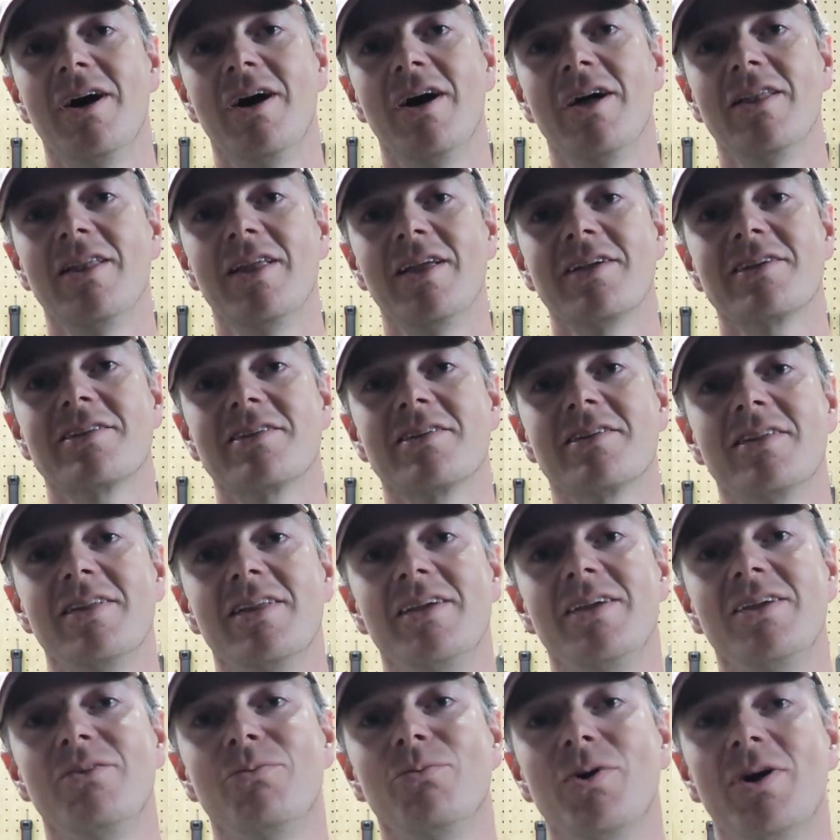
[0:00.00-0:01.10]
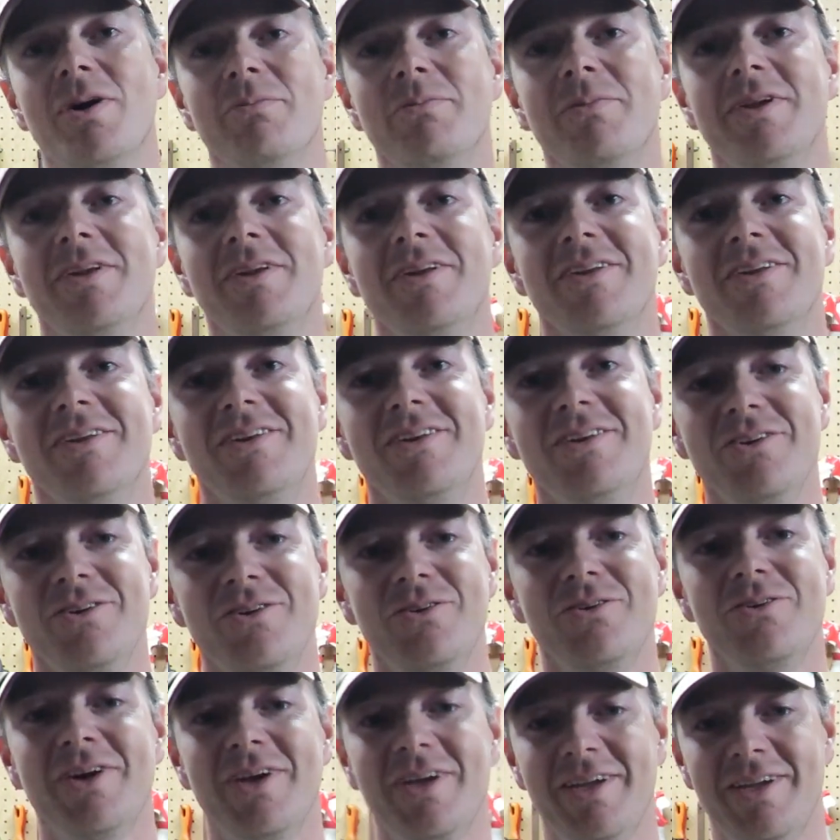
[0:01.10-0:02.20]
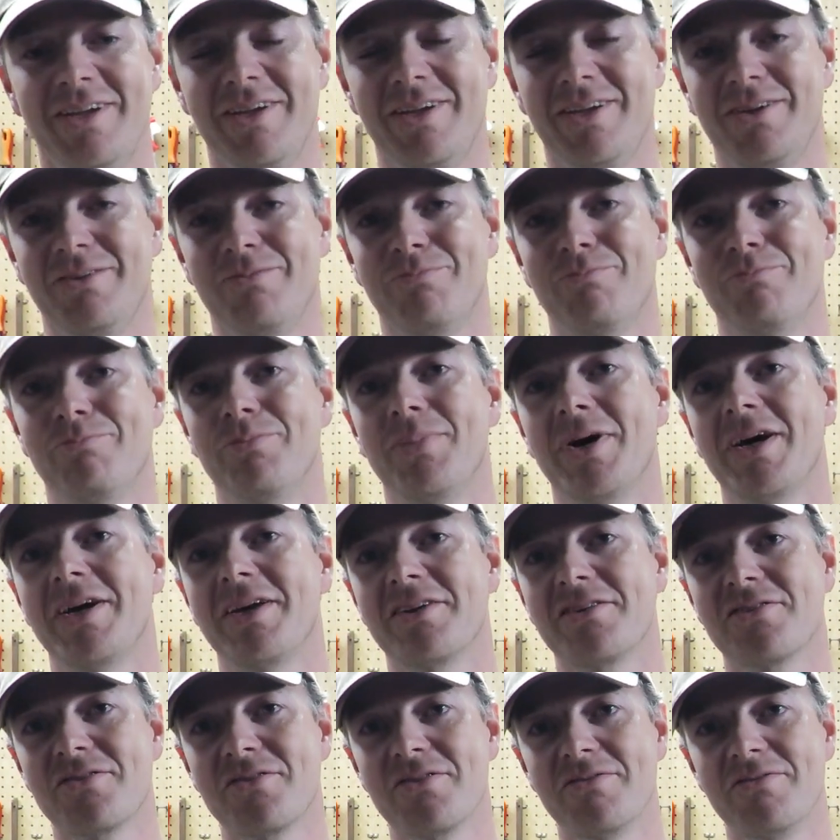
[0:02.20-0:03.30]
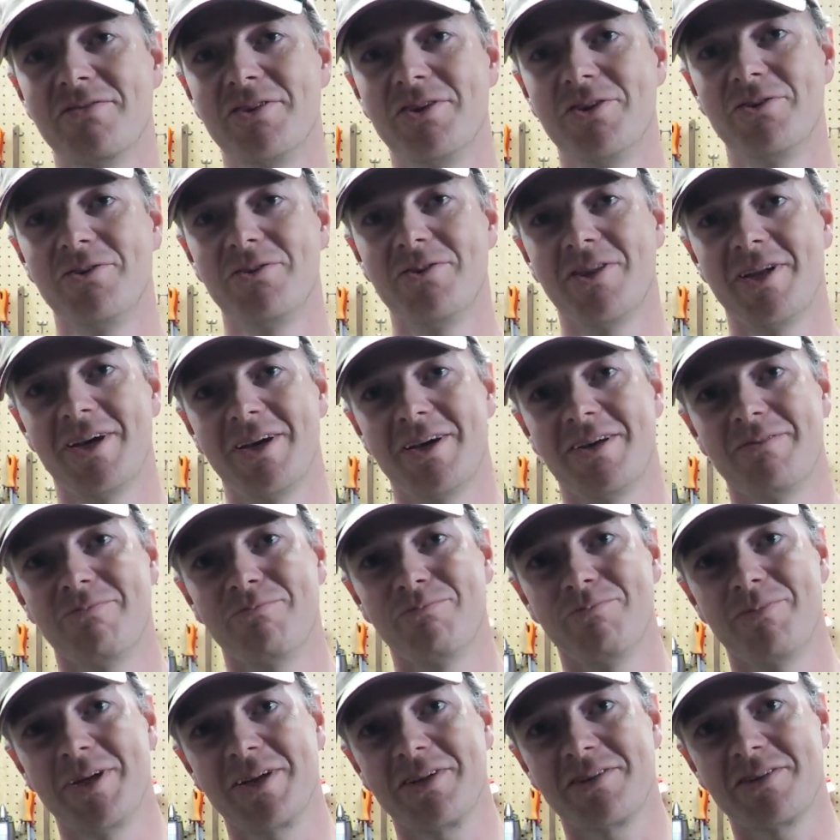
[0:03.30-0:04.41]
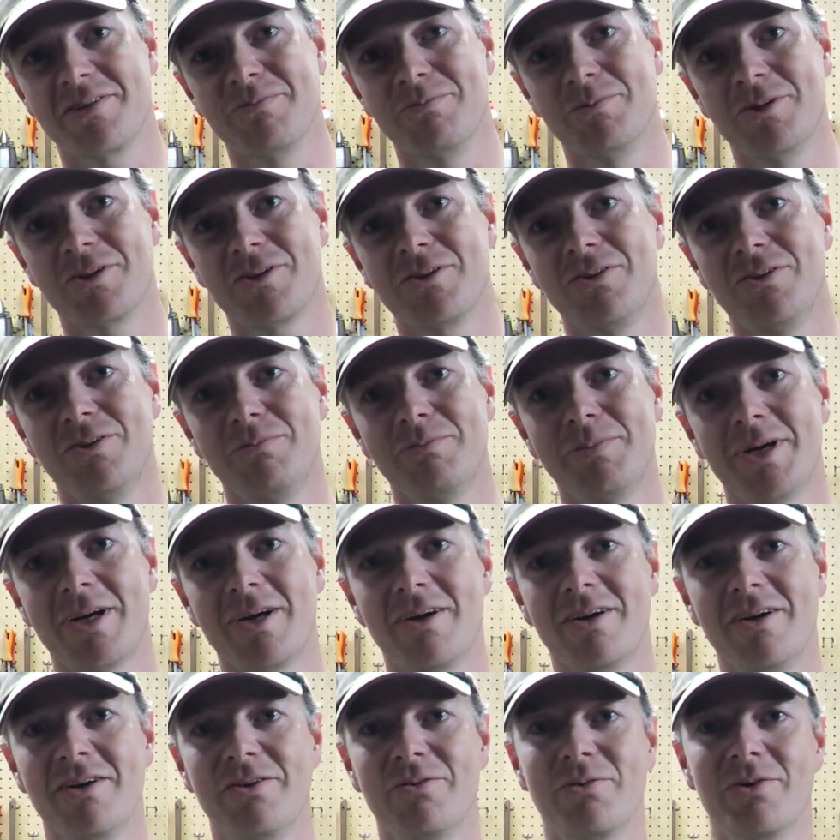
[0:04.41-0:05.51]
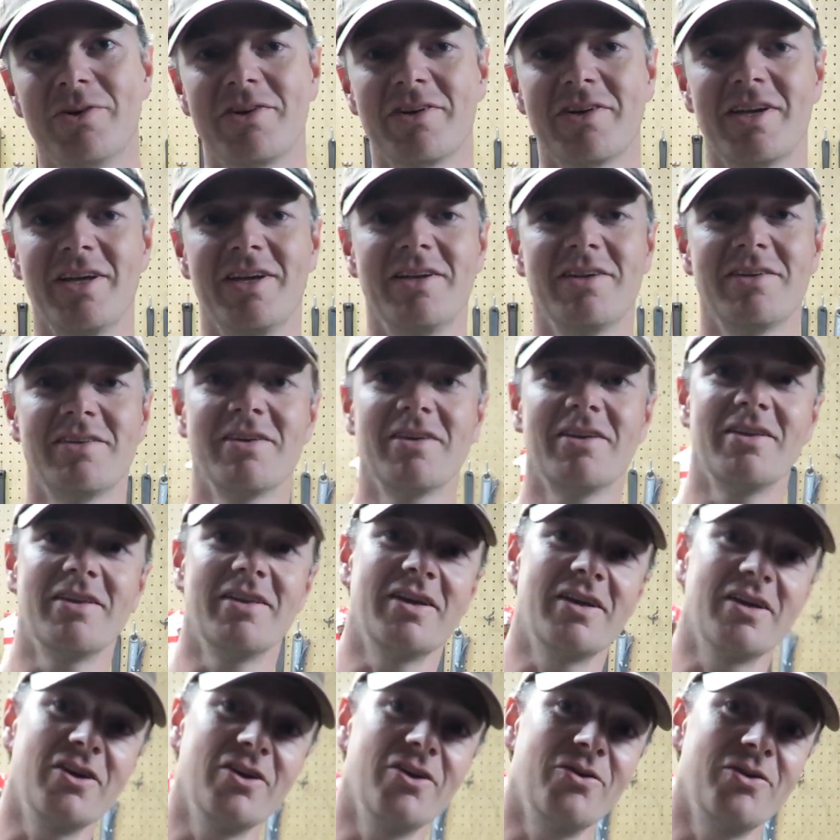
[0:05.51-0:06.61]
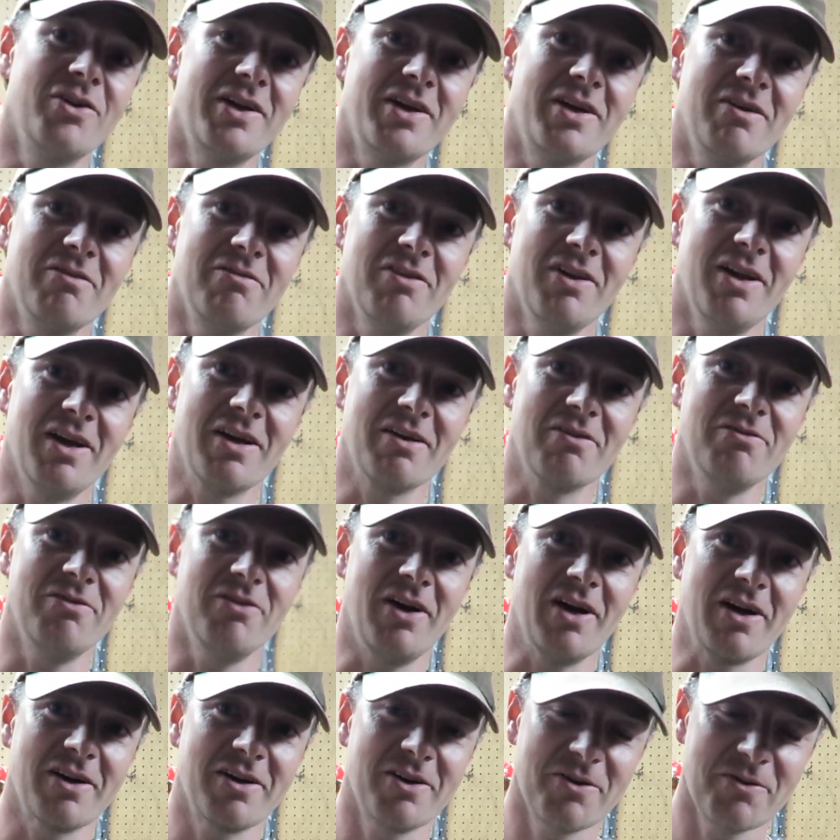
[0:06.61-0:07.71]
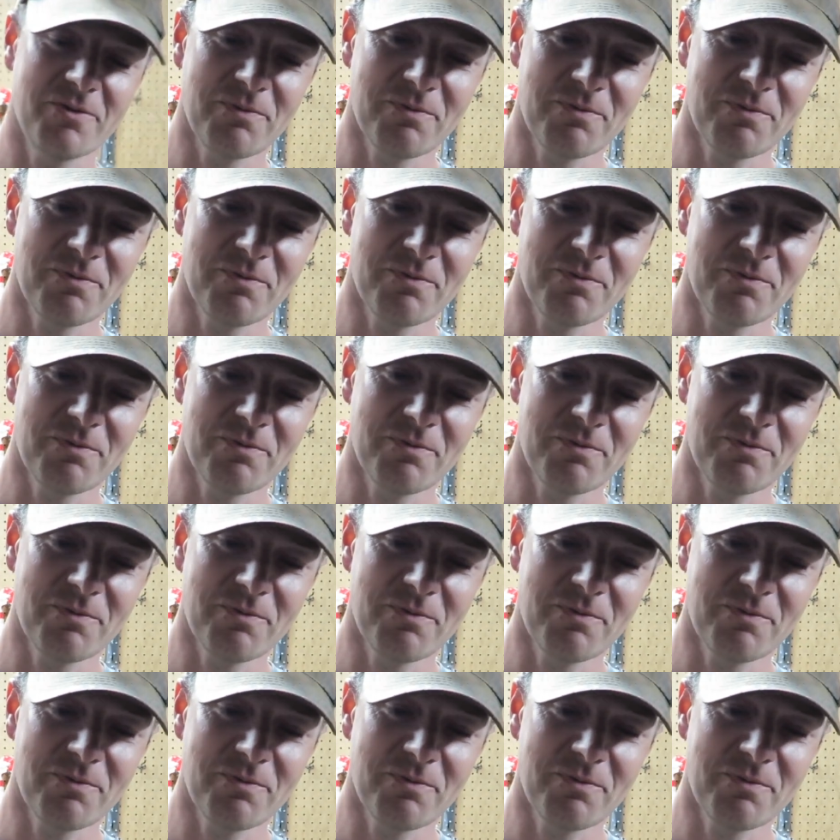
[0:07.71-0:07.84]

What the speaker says: Unless they want me to do a biased review that makes them look a little better, in which case they can go take a flying fuck.